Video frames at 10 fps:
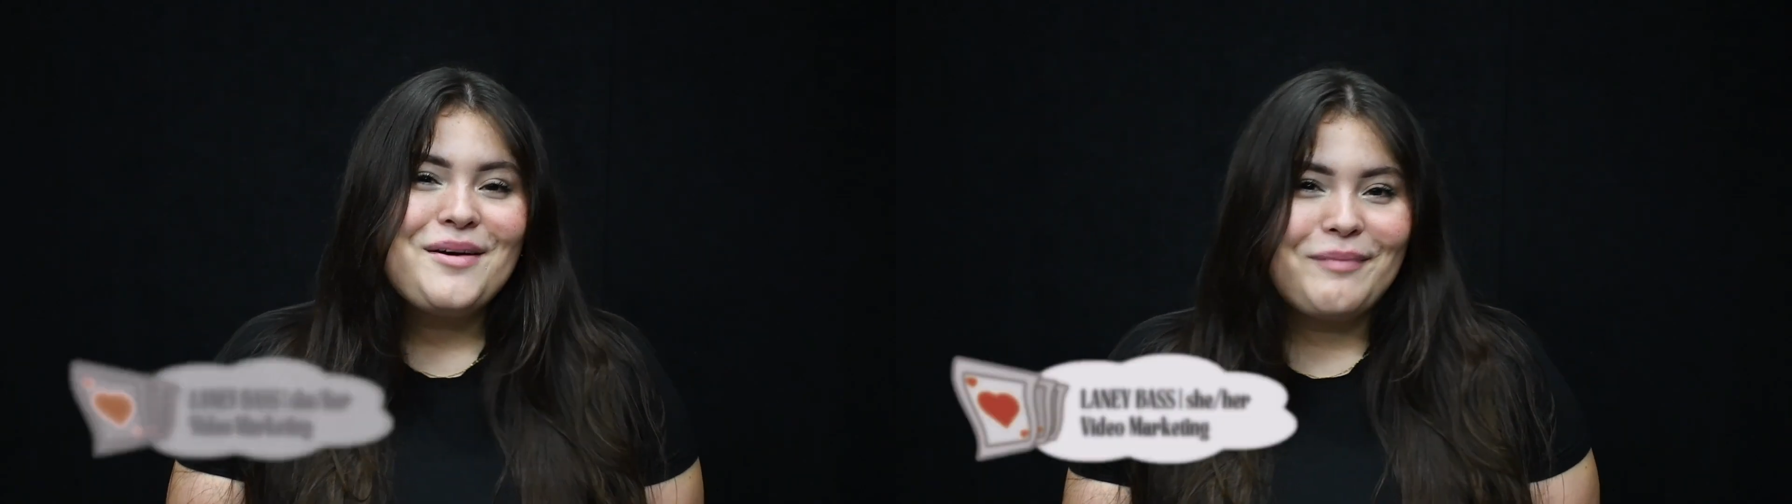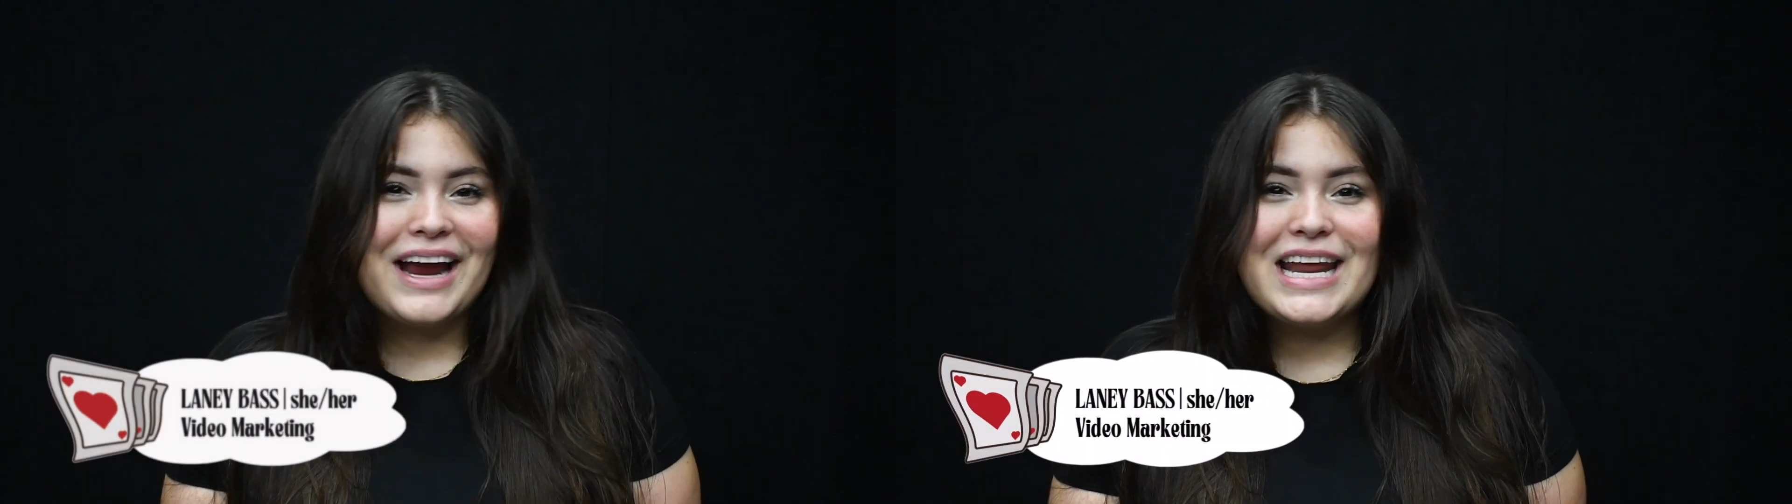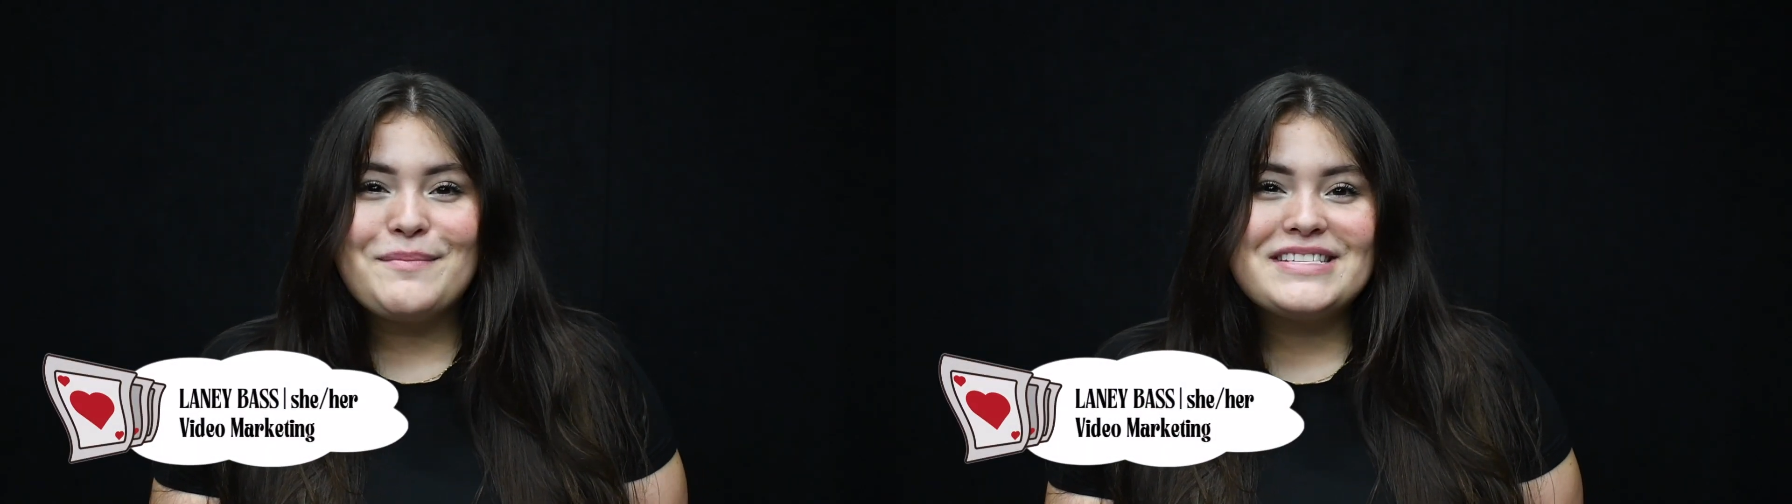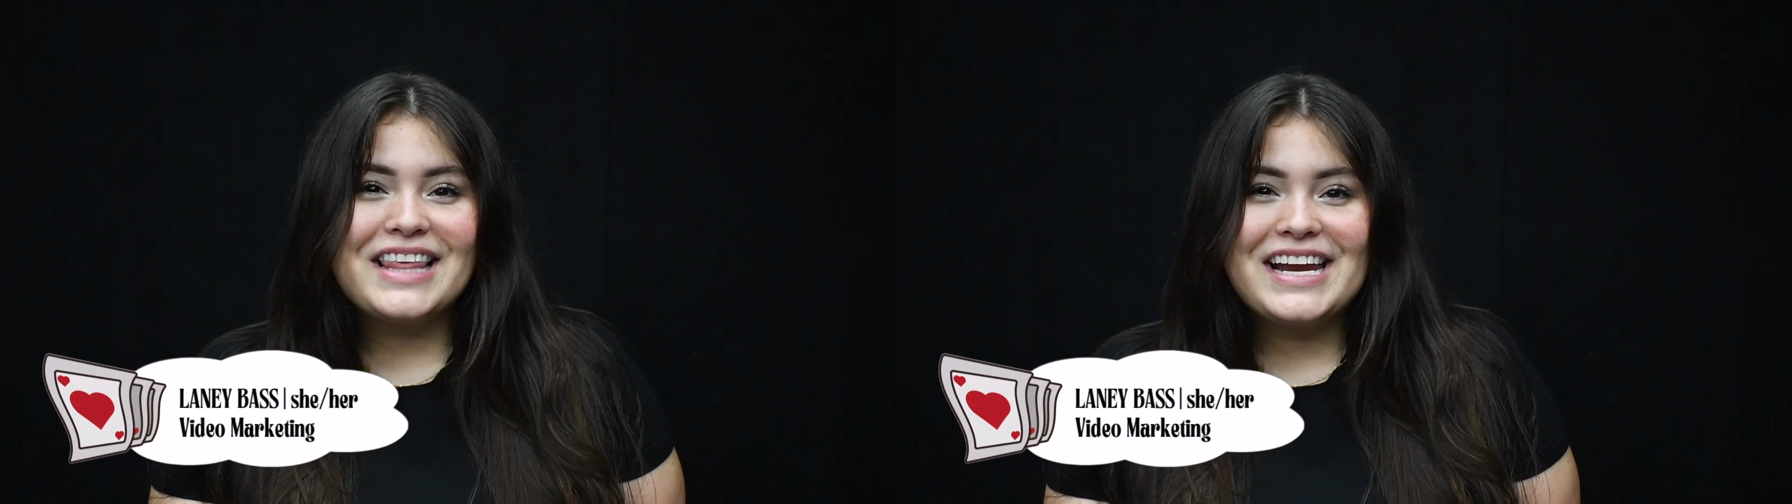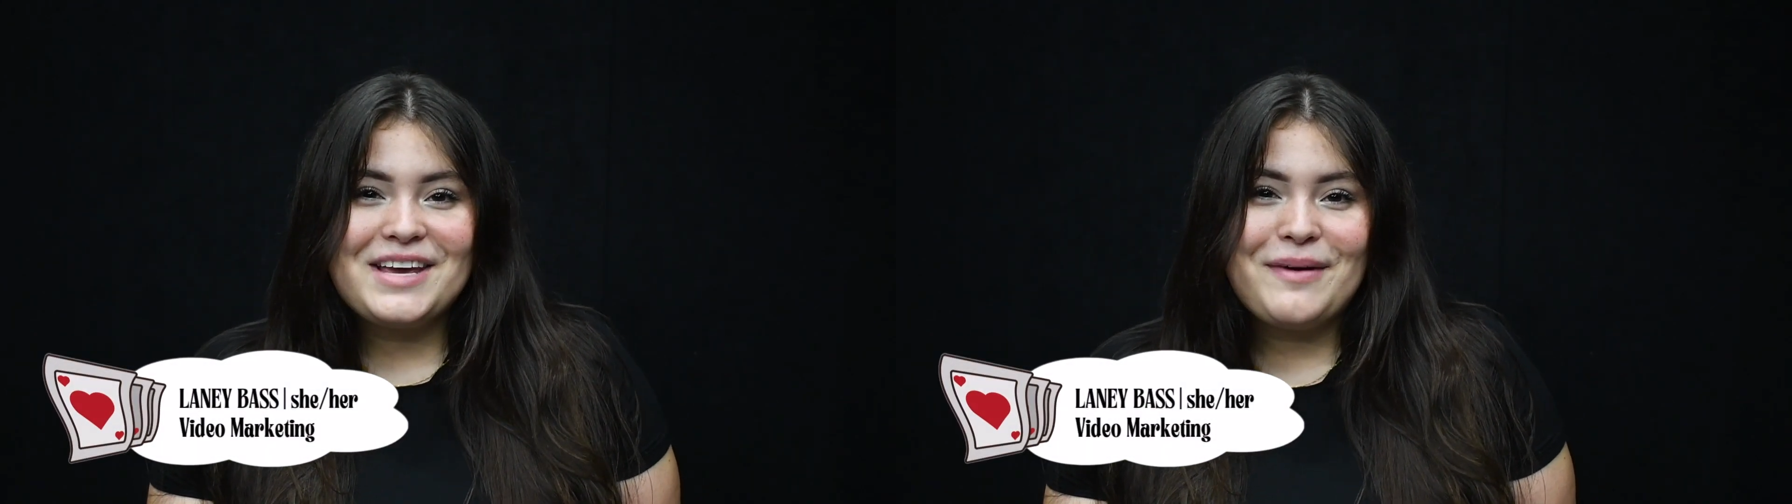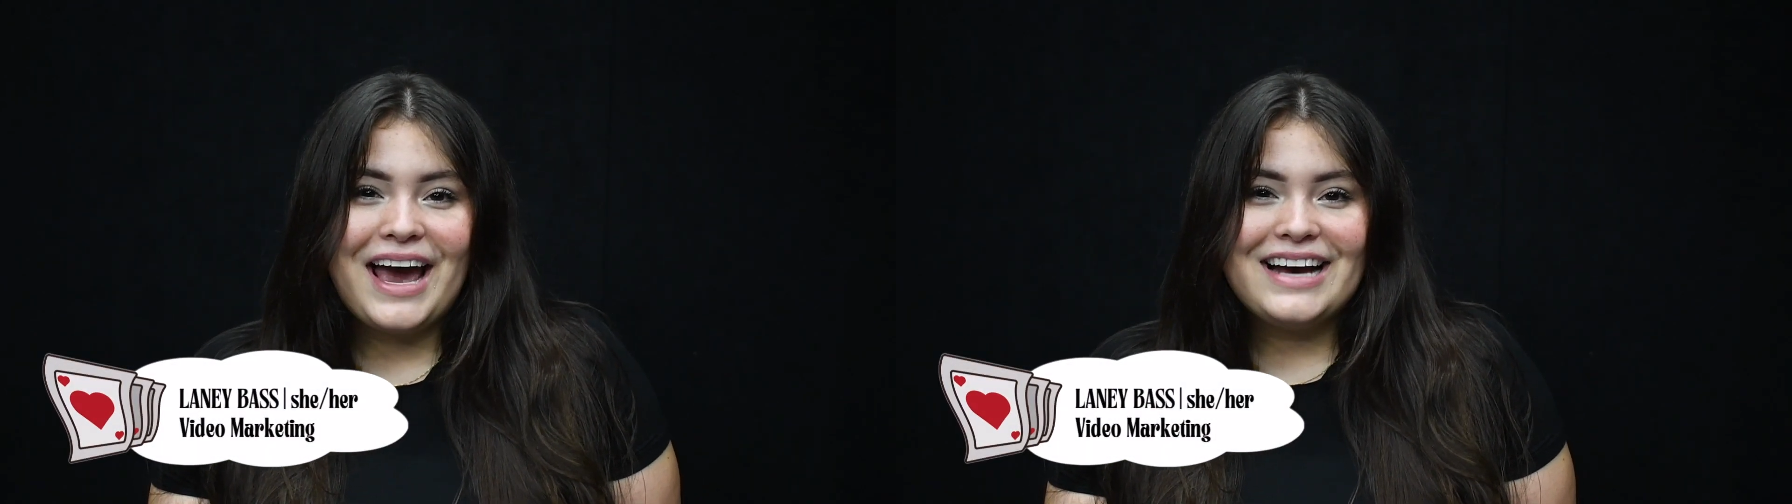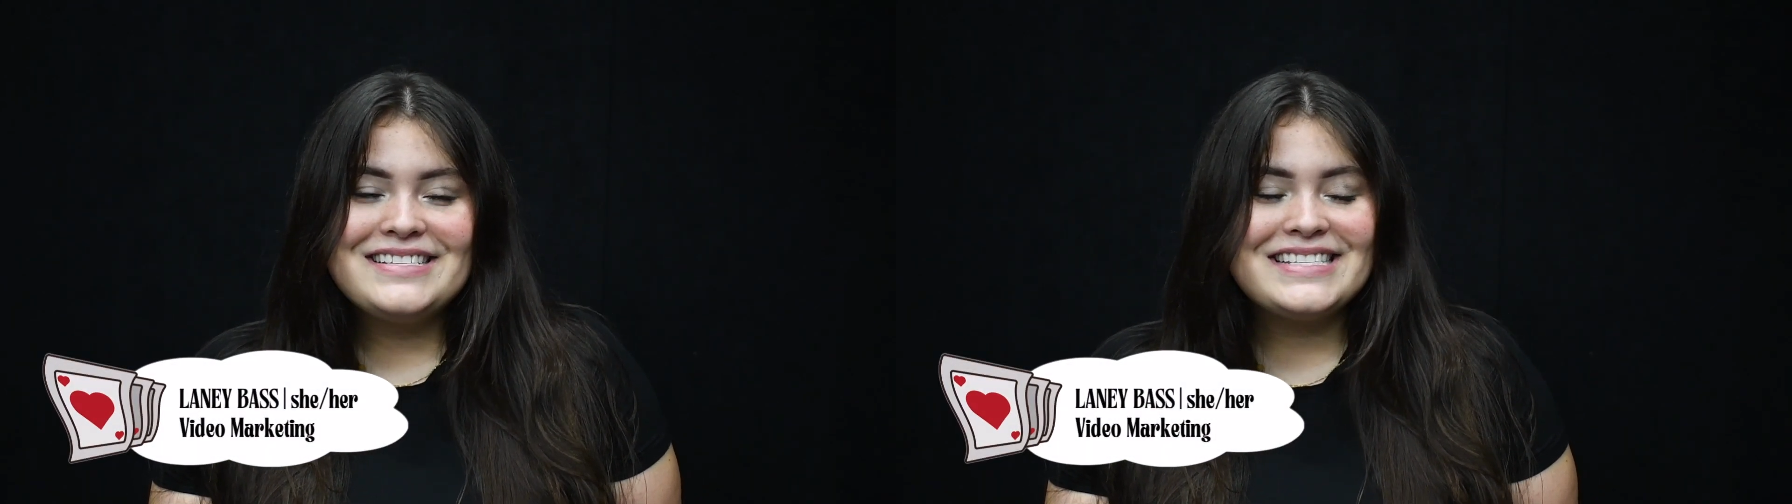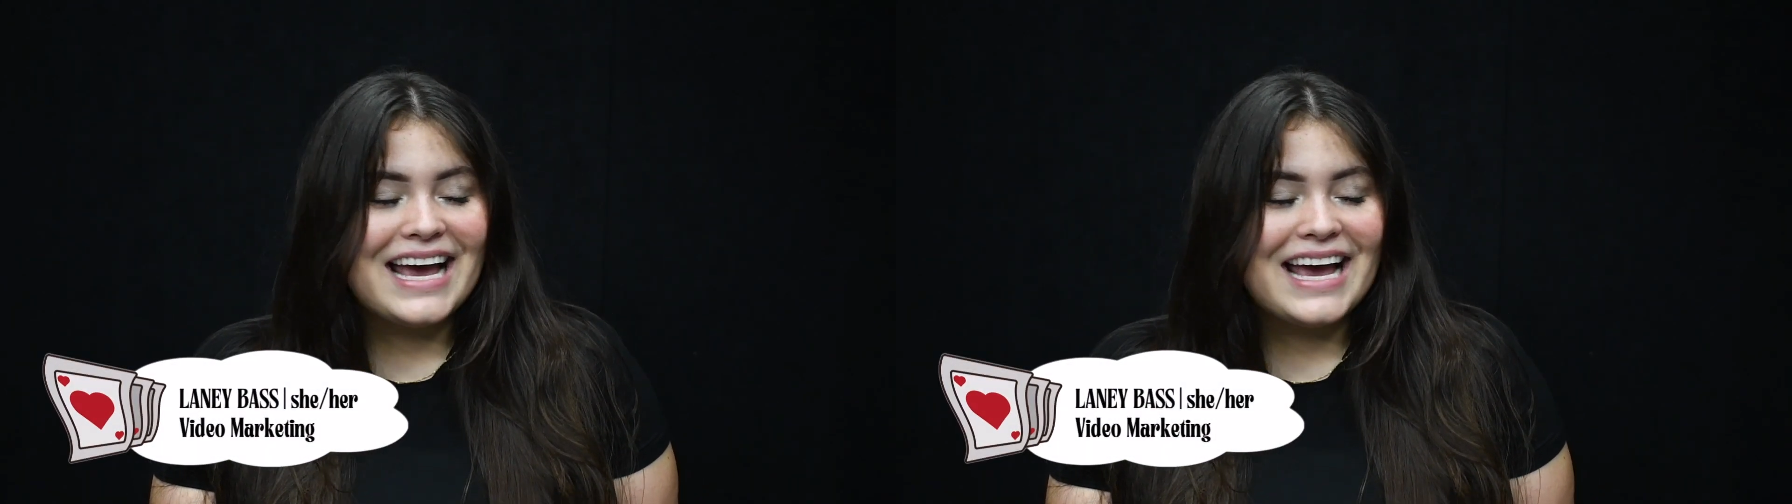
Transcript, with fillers: My name is Lainey Bass,